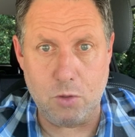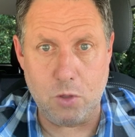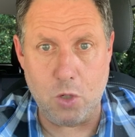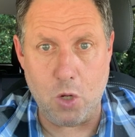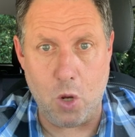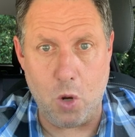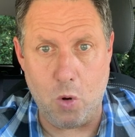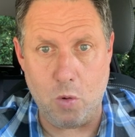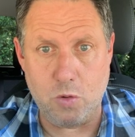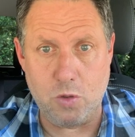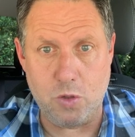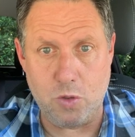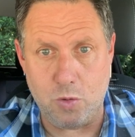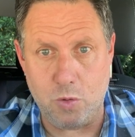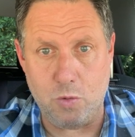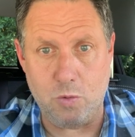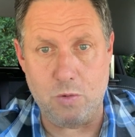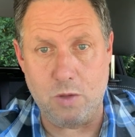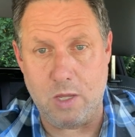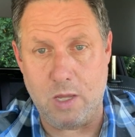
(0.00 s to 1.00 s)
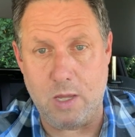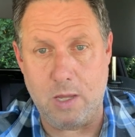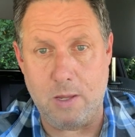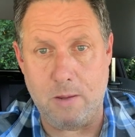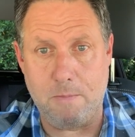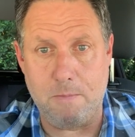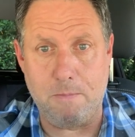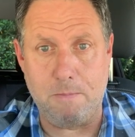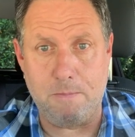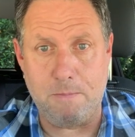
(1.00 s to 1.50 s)
go to
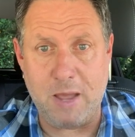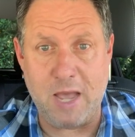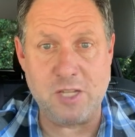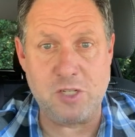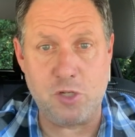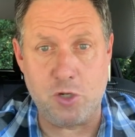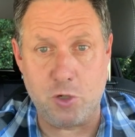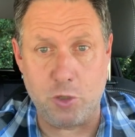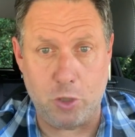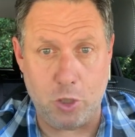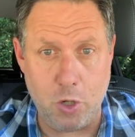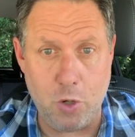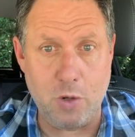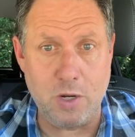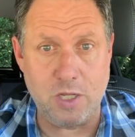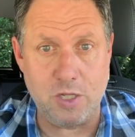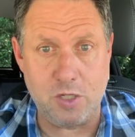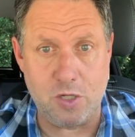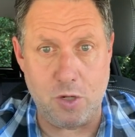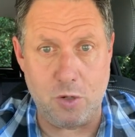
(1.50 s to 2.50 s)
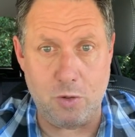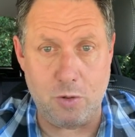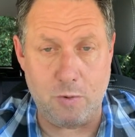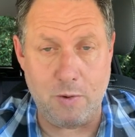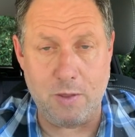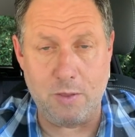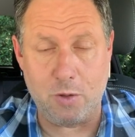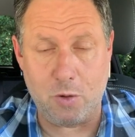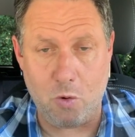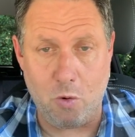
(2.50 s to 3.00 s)
the passenger loading zone
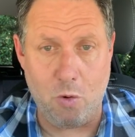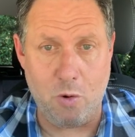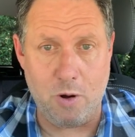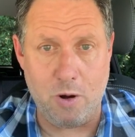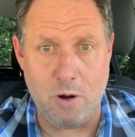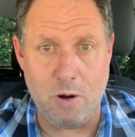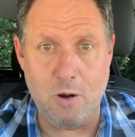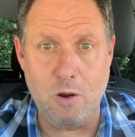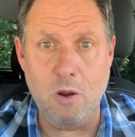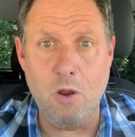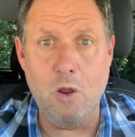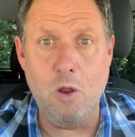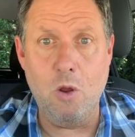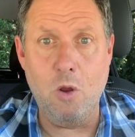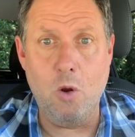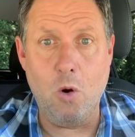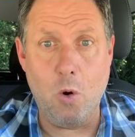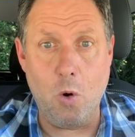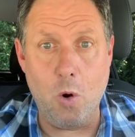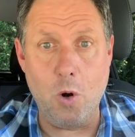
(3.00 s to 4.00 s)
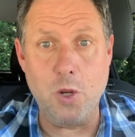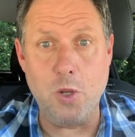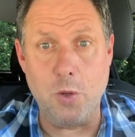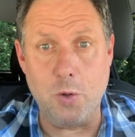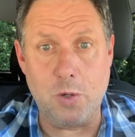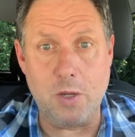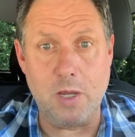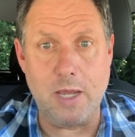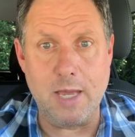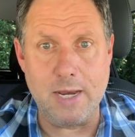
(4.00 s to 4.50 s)
around the corner, or
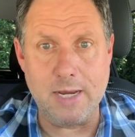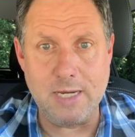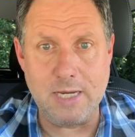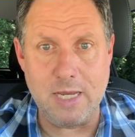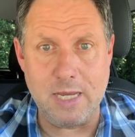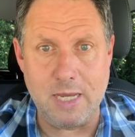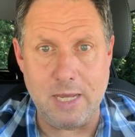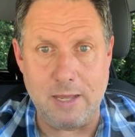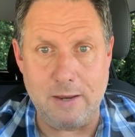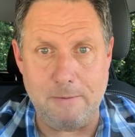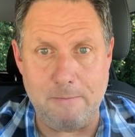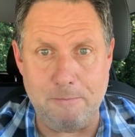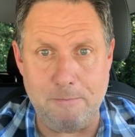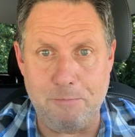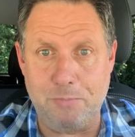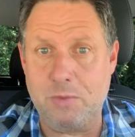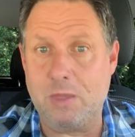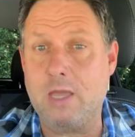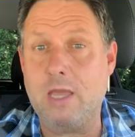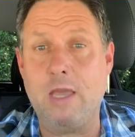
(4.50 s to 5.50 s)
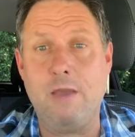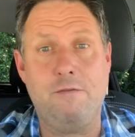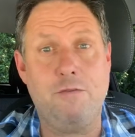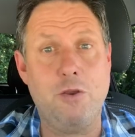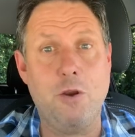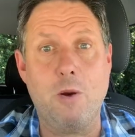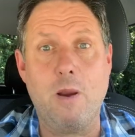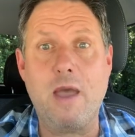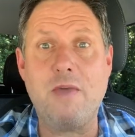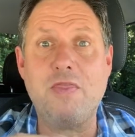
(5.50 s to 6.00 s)
you could get a ticket. If
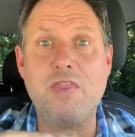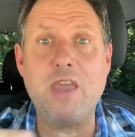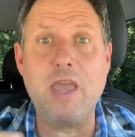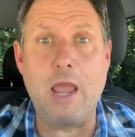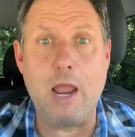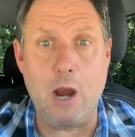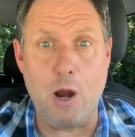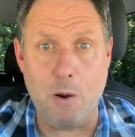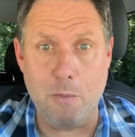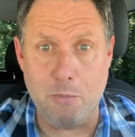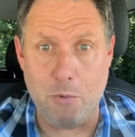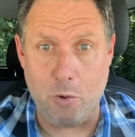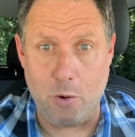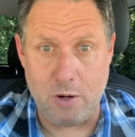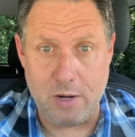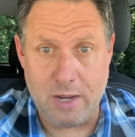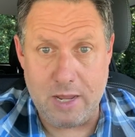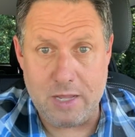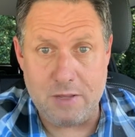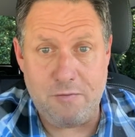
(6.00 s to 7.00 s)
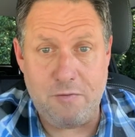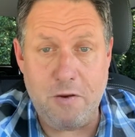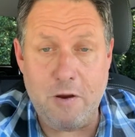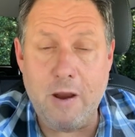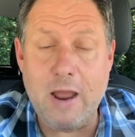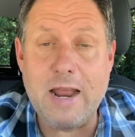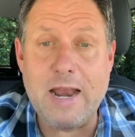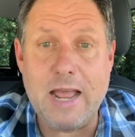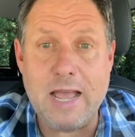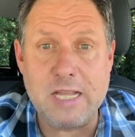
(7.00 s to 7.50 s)
you're at the airport, if you're
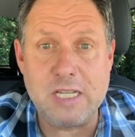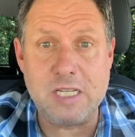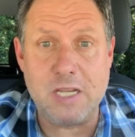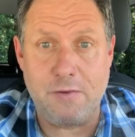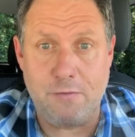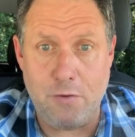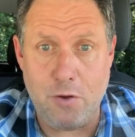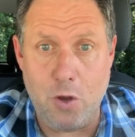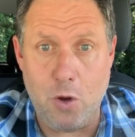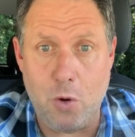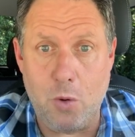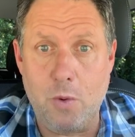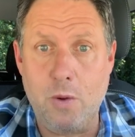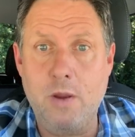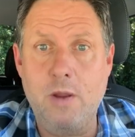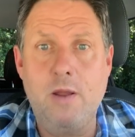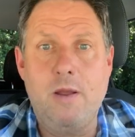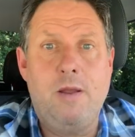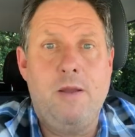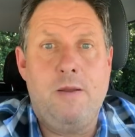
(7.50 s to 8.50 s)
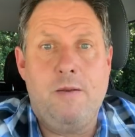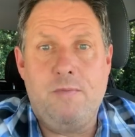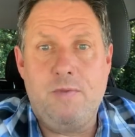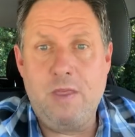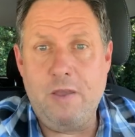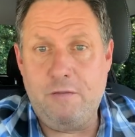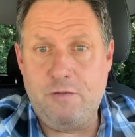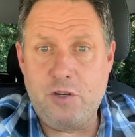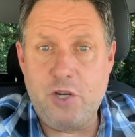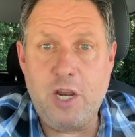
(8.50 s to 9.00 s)
at SFO,
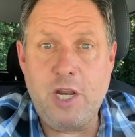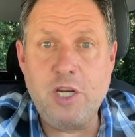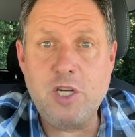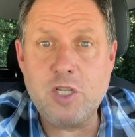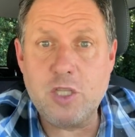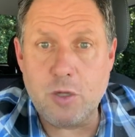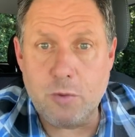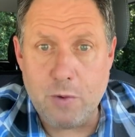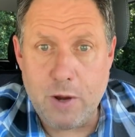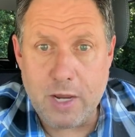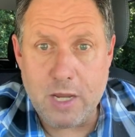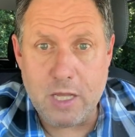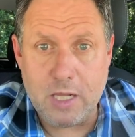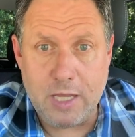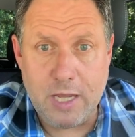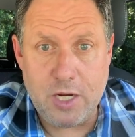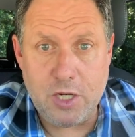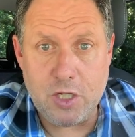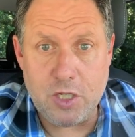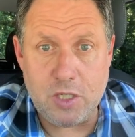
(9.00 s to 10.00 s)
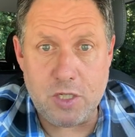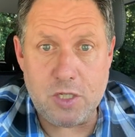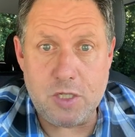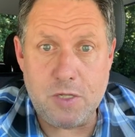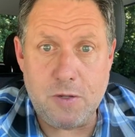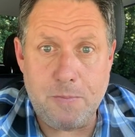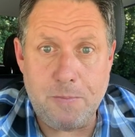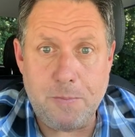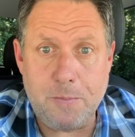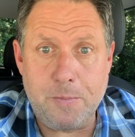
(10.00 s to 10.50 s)
they've changed the
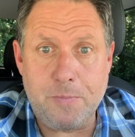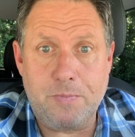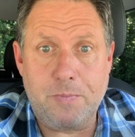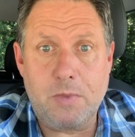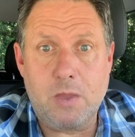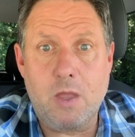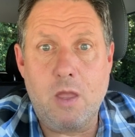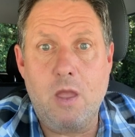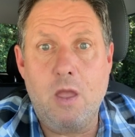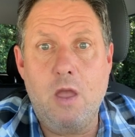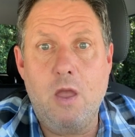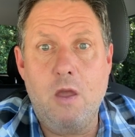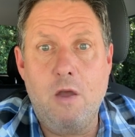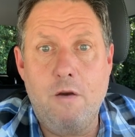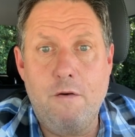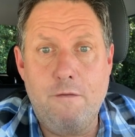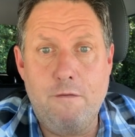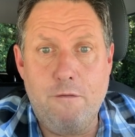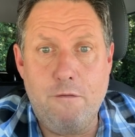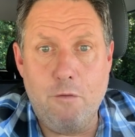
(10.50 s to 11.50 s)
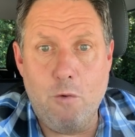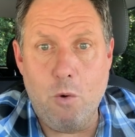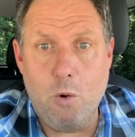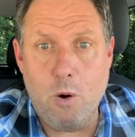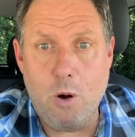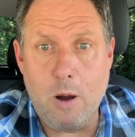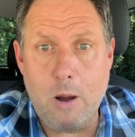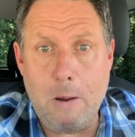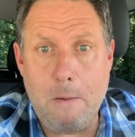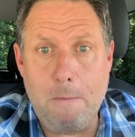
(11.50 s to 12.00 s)
regulations.
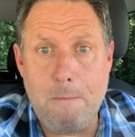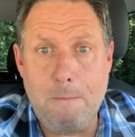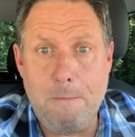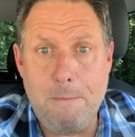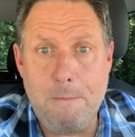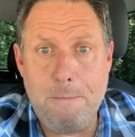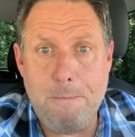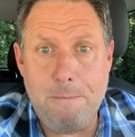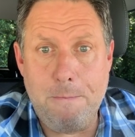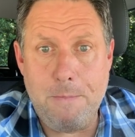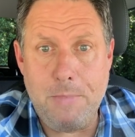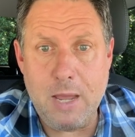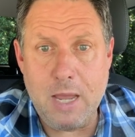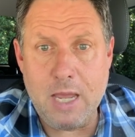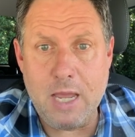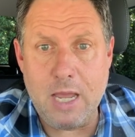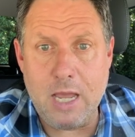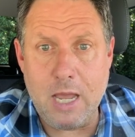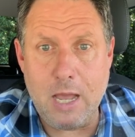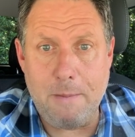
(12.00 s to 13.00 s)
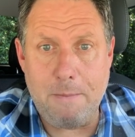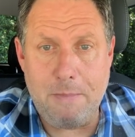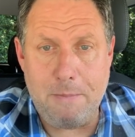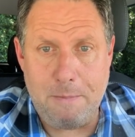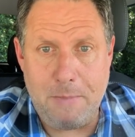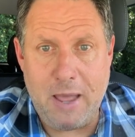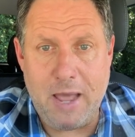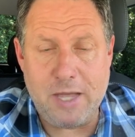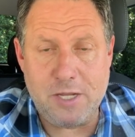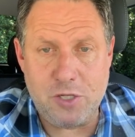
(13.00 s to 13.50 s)
For picking up
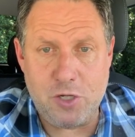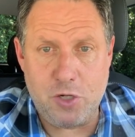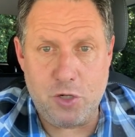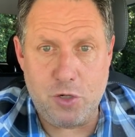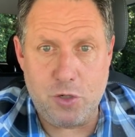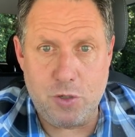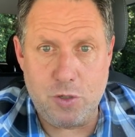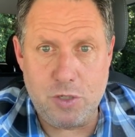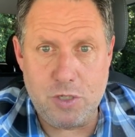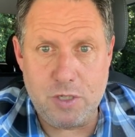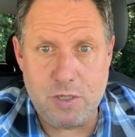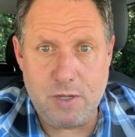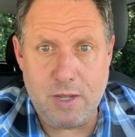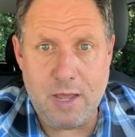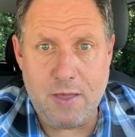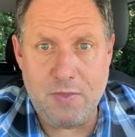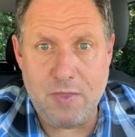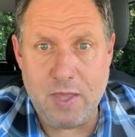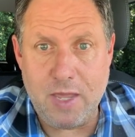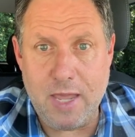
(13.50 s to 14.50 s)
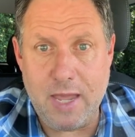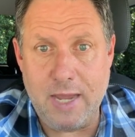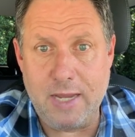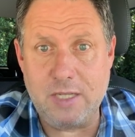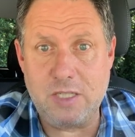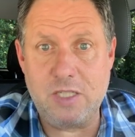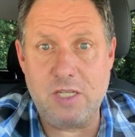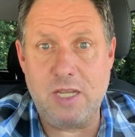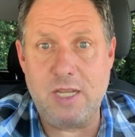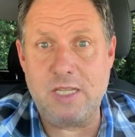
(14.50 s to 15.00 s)
passengers at the
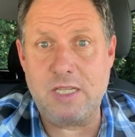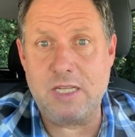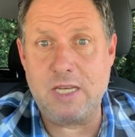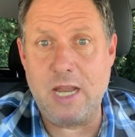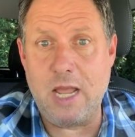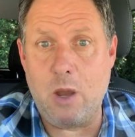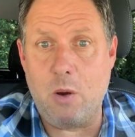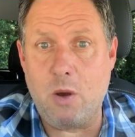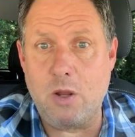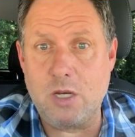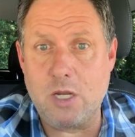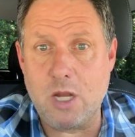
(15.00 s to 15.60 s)
gates, it's now on